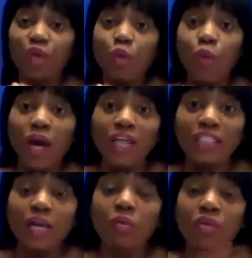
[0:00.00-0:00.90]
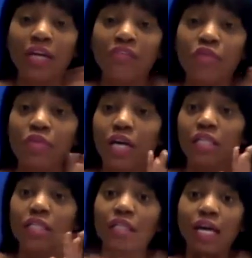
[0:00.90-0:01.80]
watch. I would like for you guys
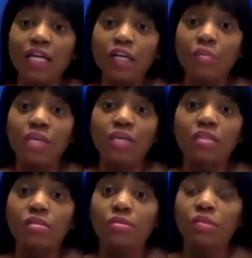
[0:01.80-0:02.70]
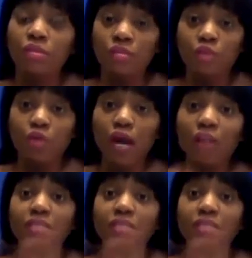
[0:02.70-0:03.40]
to like, comment, and subscribe.